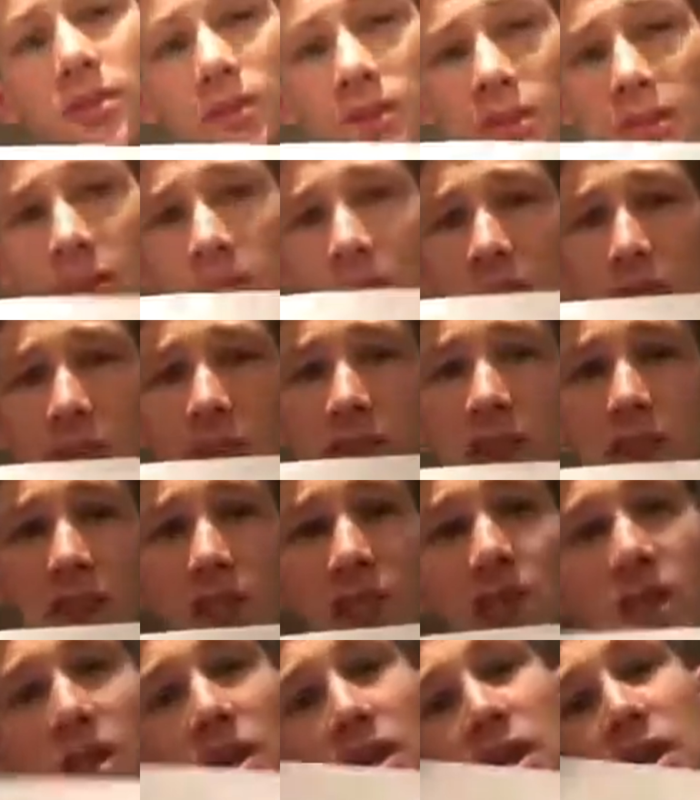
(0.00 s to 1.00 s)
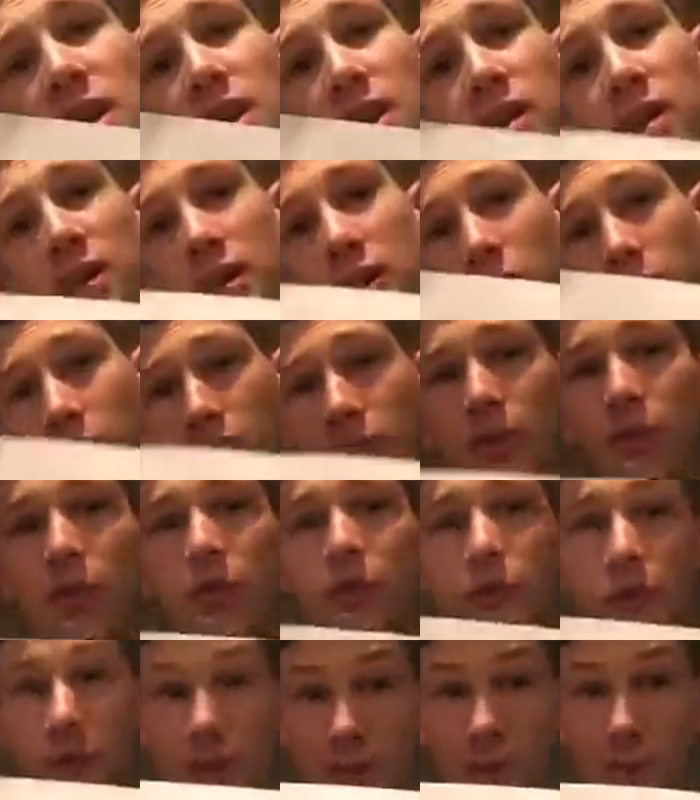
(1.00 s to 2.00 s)
to this, there
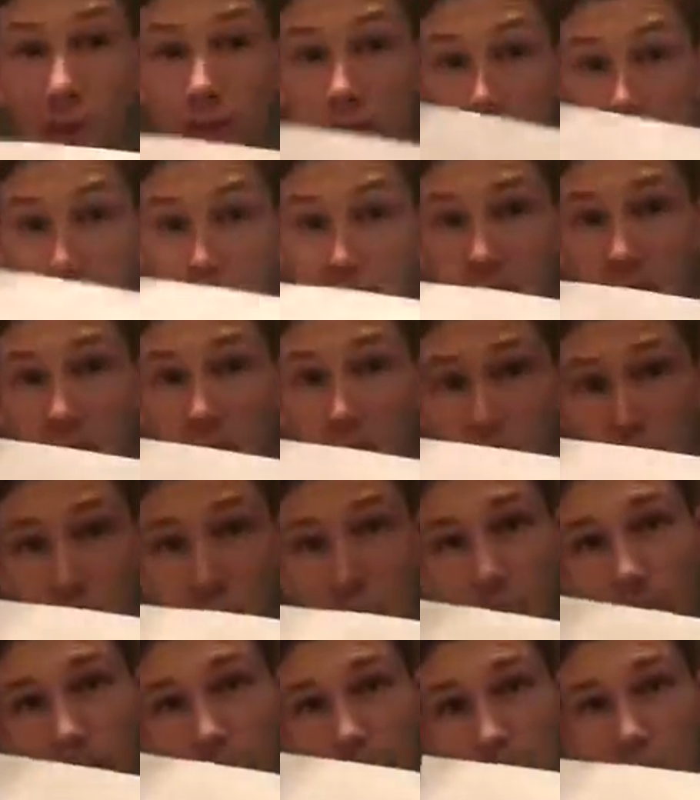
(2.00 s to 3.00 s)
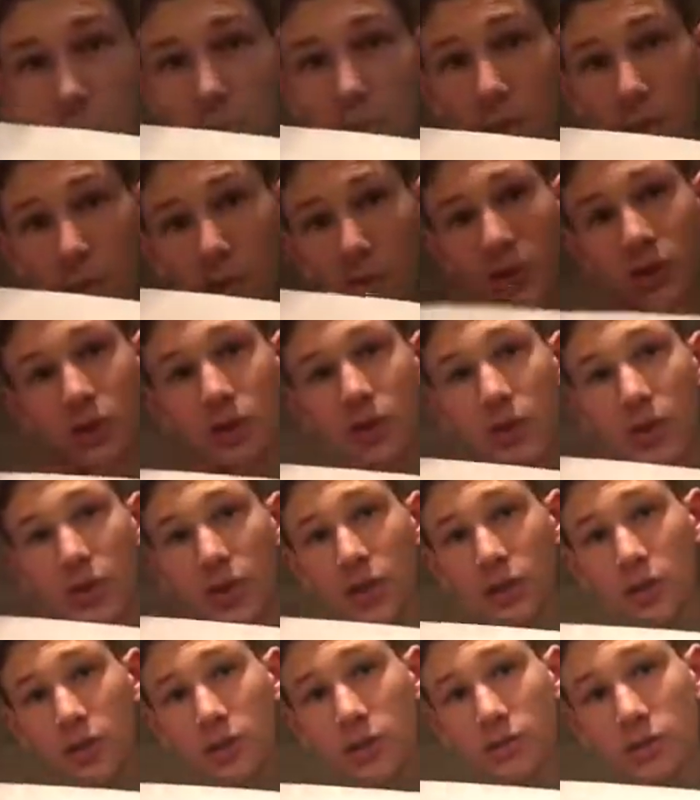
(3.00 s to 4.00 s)
are two forms you can
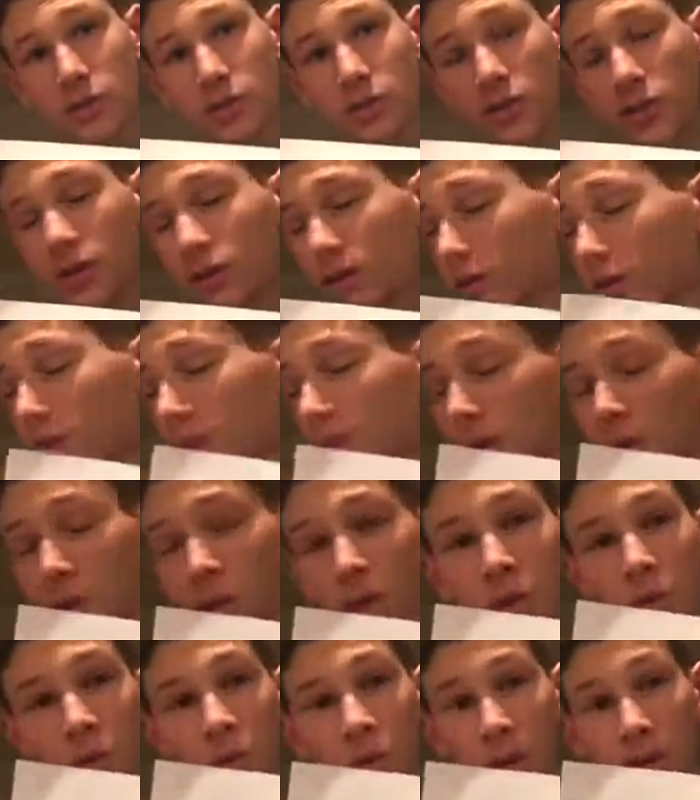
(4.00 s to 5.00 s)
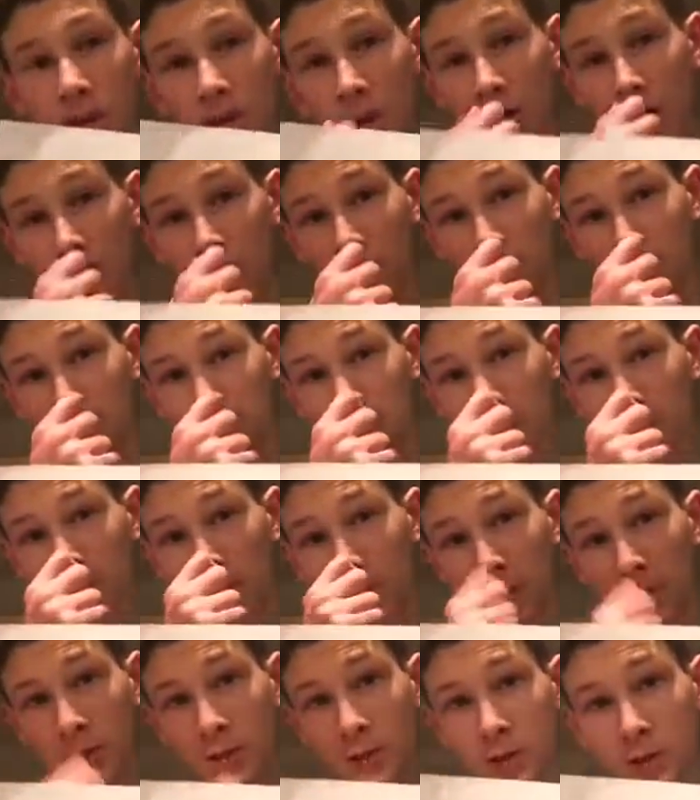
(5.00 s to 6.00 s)
use when it comes to
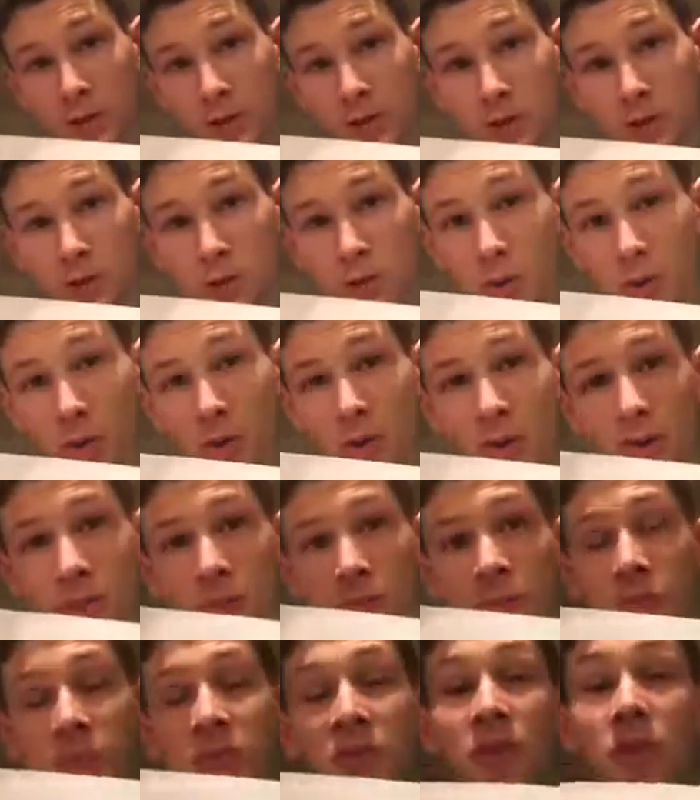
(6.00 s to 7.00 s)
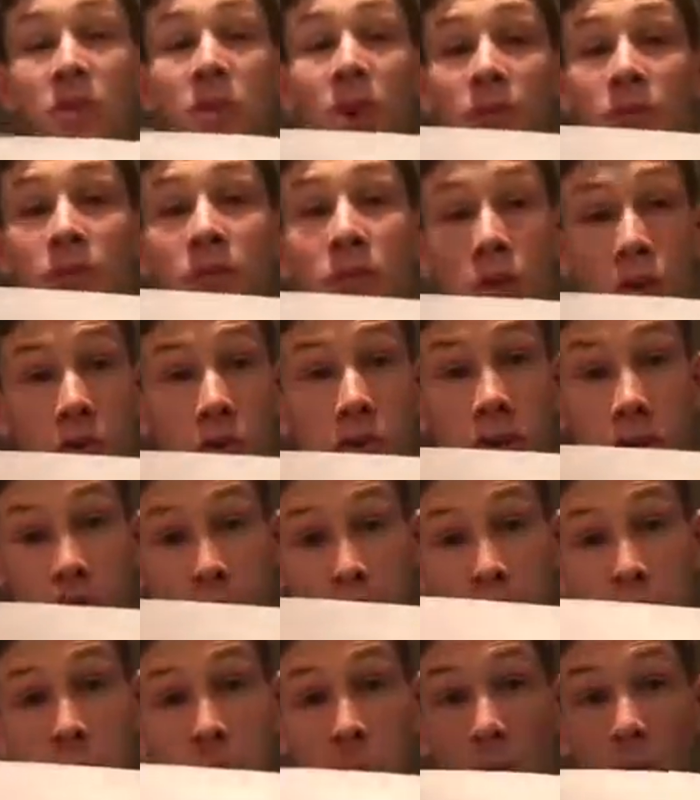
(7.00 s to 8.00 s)
putting these in an equation. You have
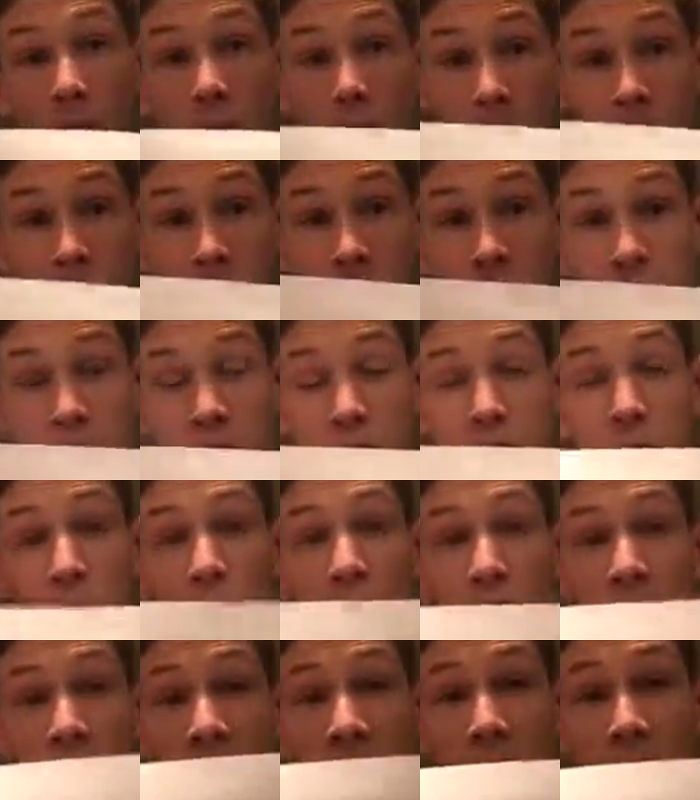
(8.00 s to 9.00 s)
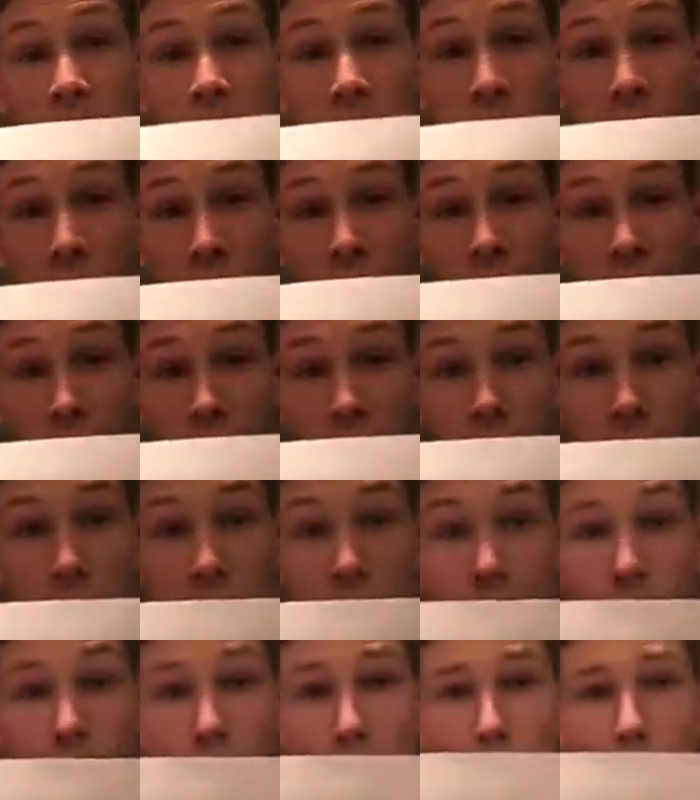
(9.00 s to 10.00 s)
vertex form, which is the one I have right here.
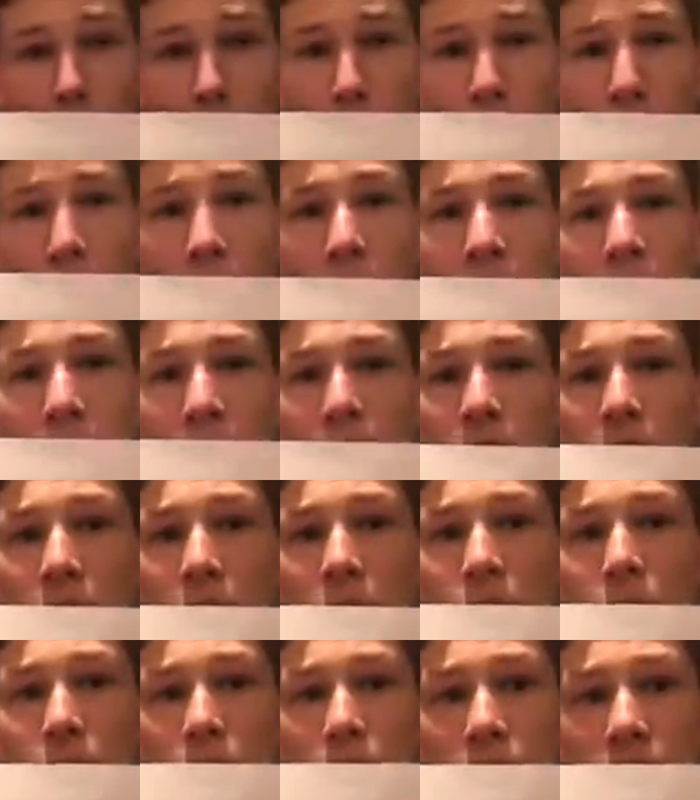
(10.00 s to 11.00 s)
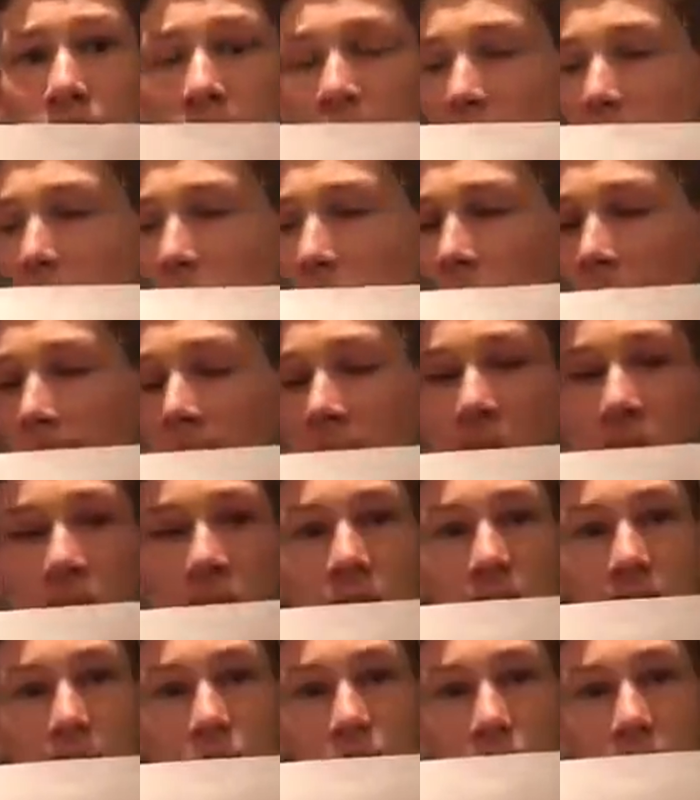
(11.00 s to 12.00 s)
Y equals
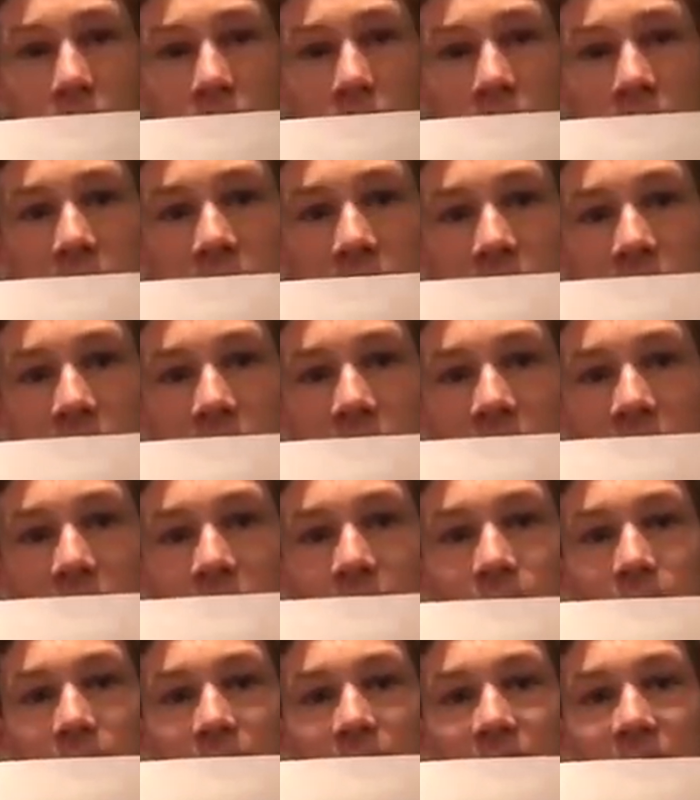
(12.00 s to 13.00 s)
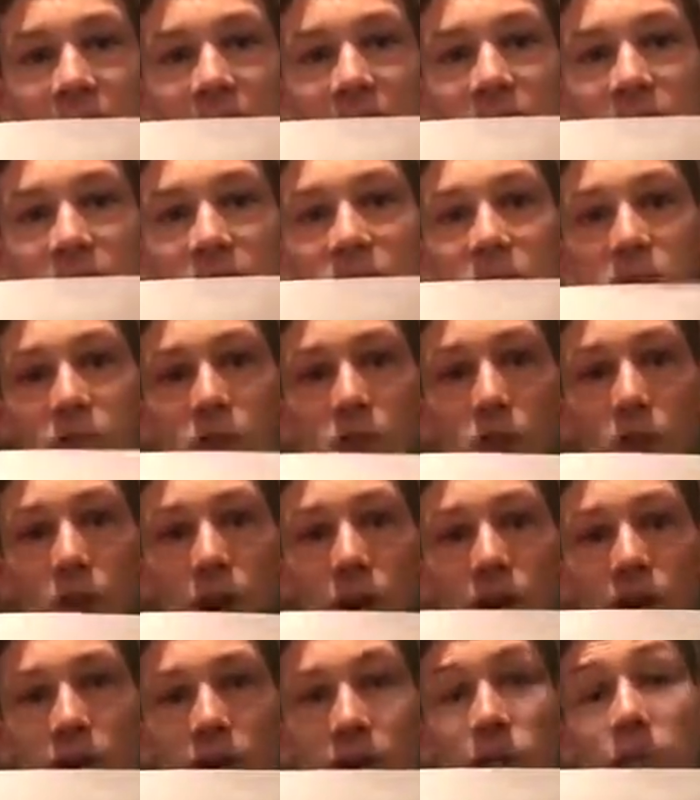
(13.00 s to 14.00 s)
a parentheses x minus h
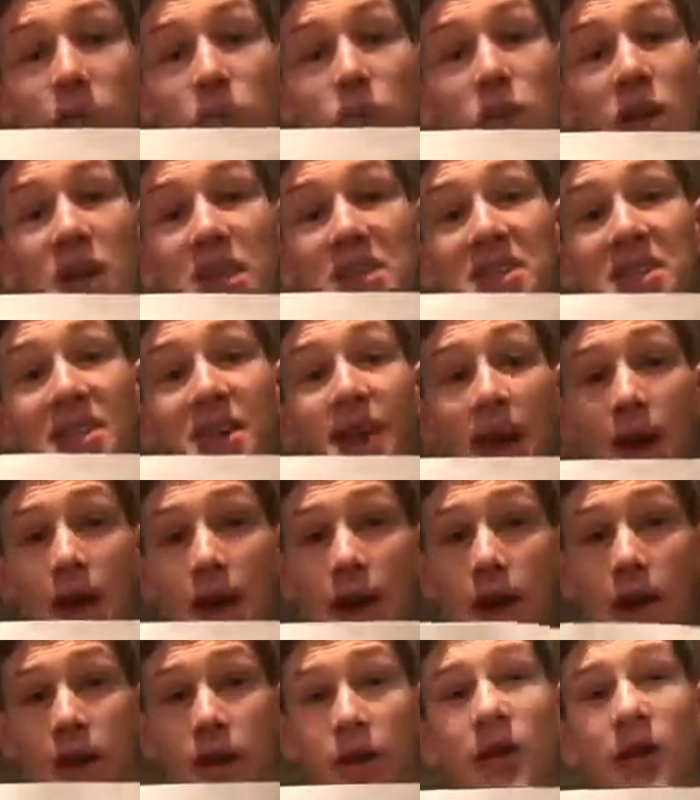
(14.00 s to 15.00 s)
squared plus k.